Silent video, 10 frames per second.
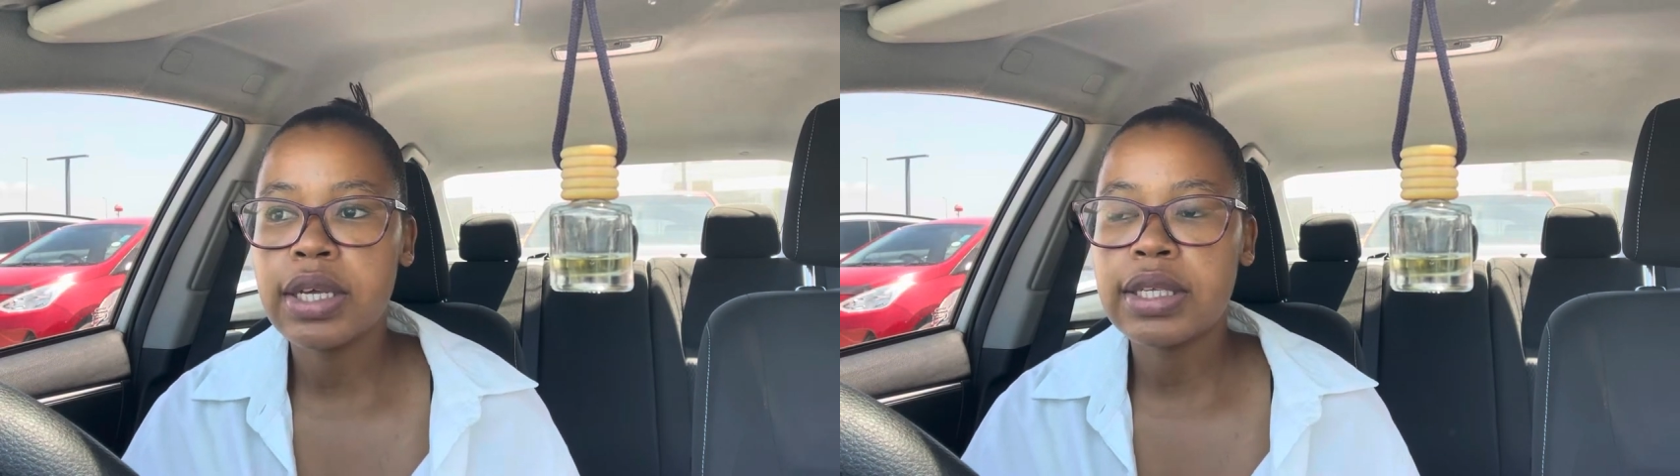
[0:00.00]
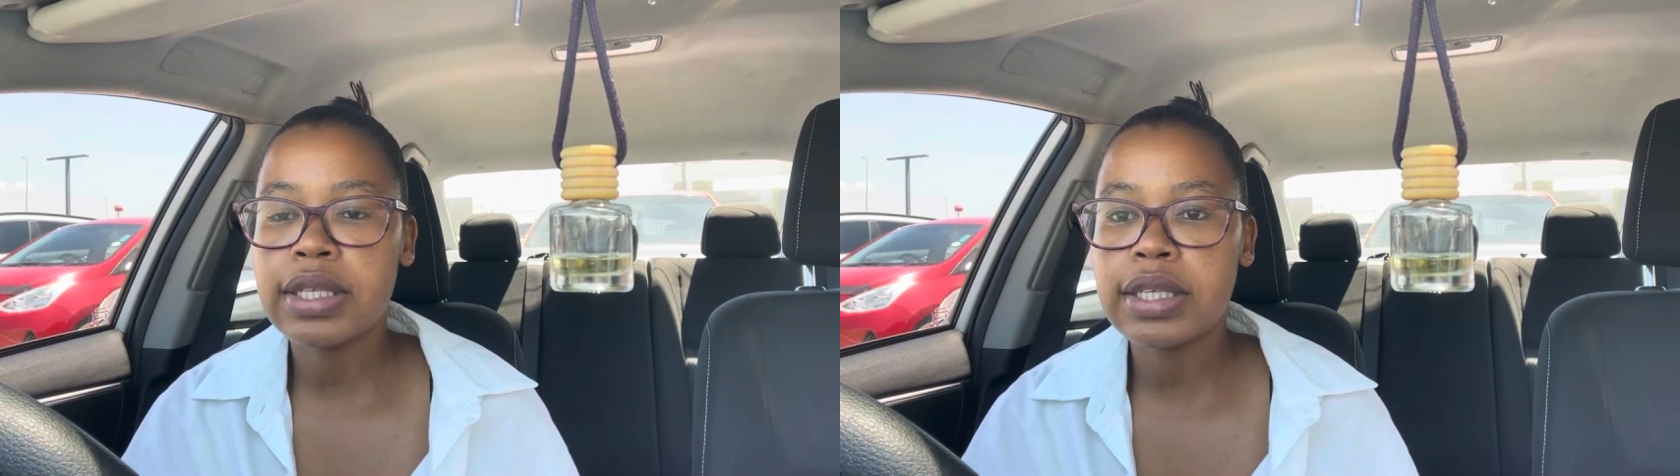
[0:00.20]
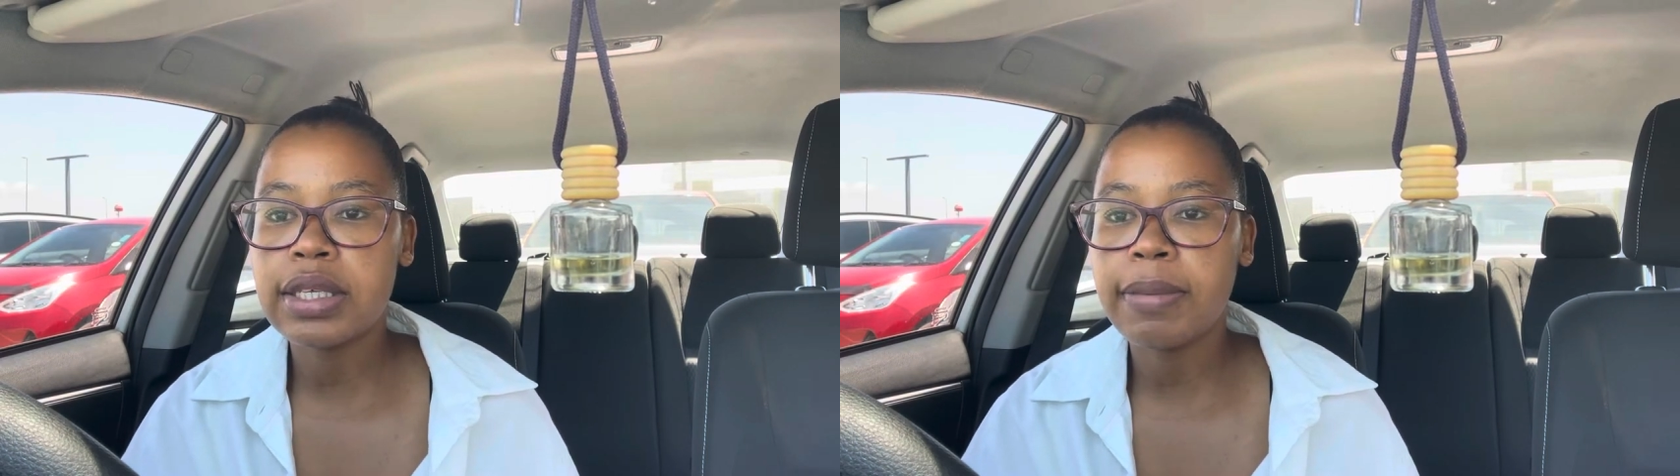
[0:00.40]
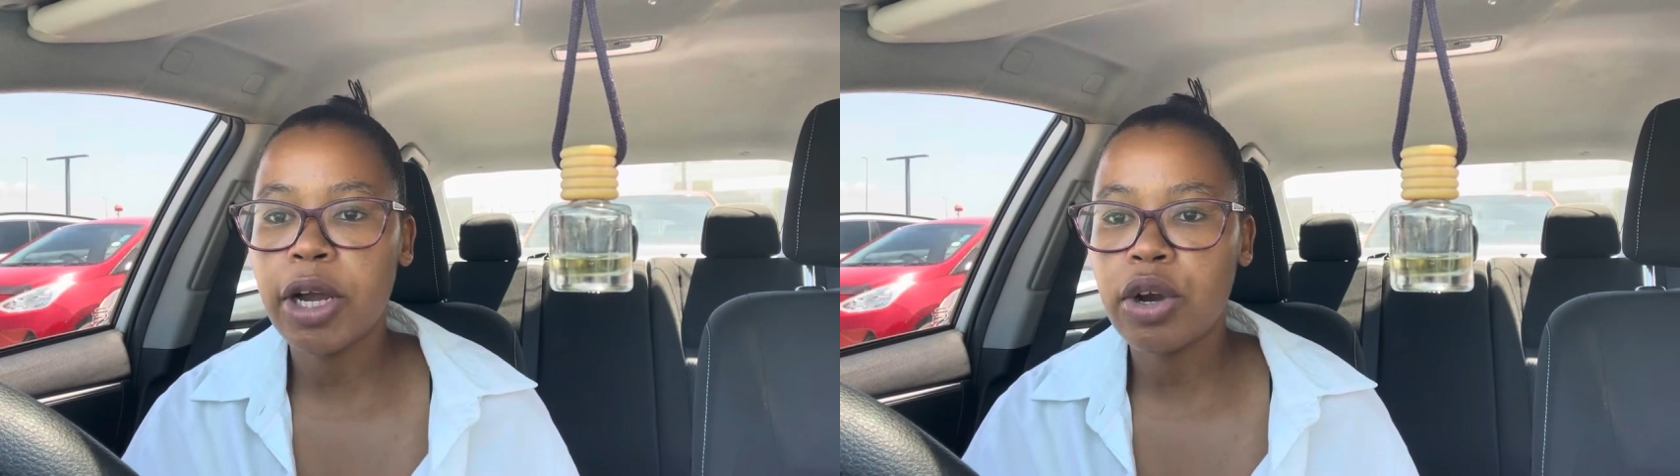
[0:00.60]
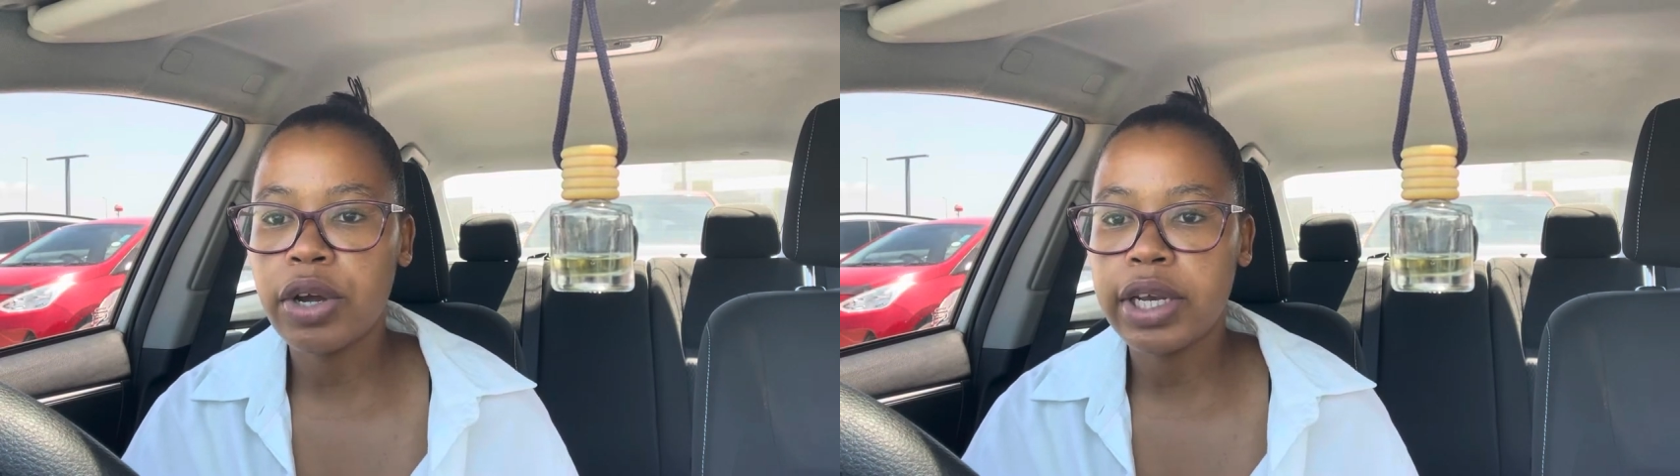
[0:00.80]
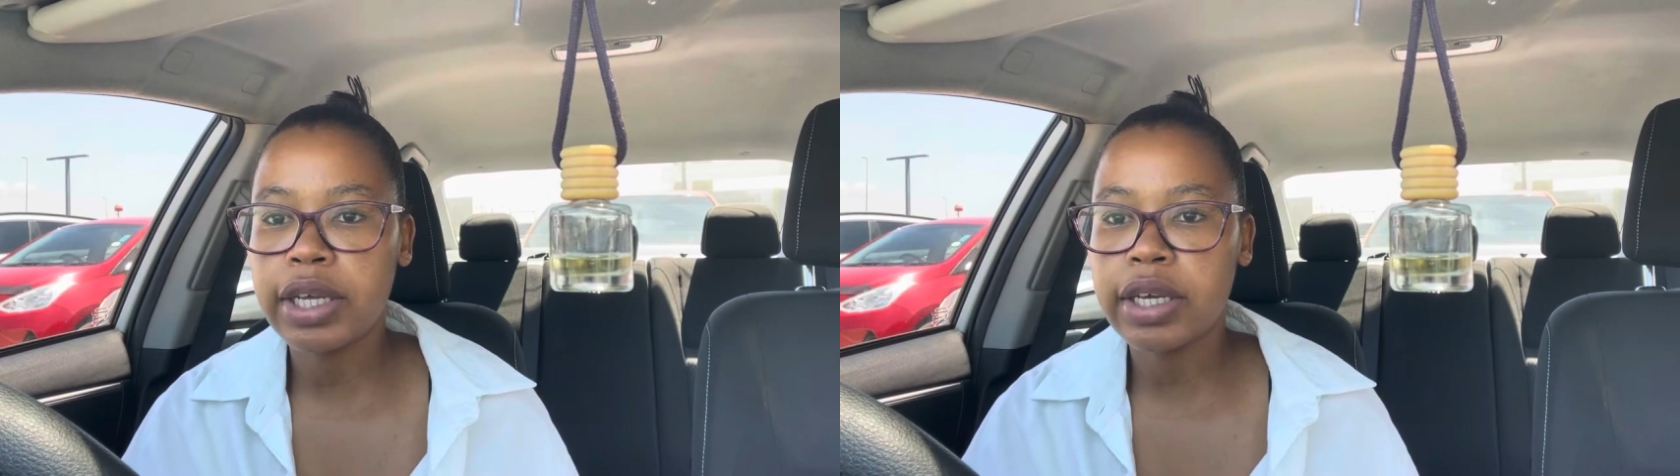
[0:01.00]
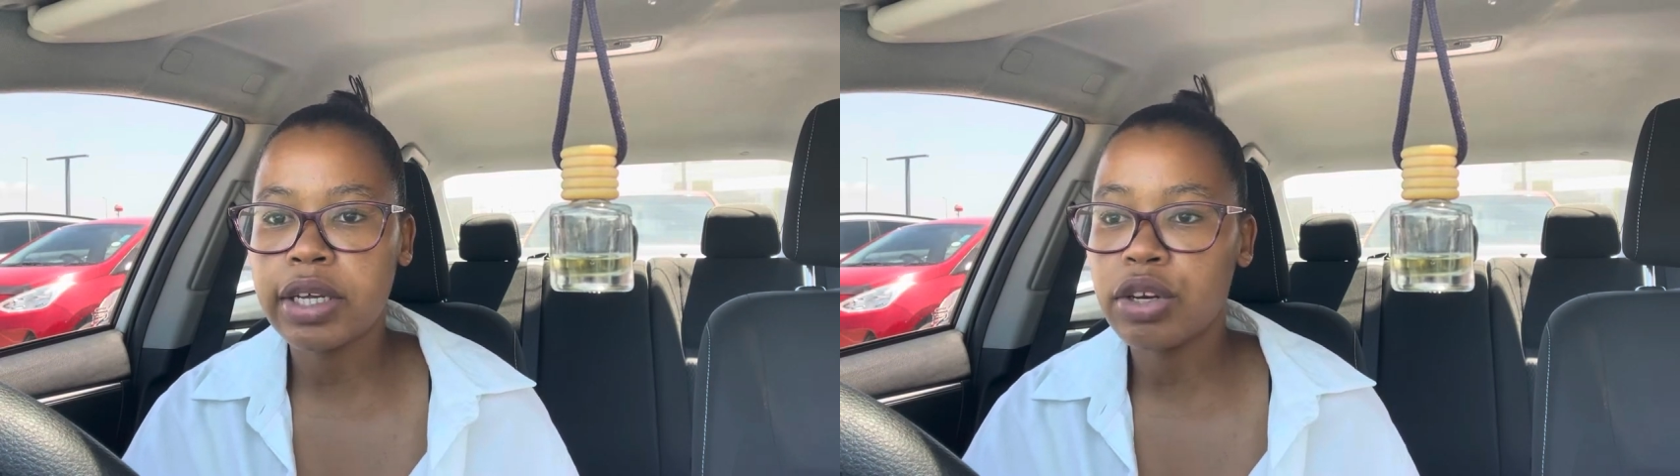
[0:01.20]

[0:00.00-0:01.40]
see my colleague,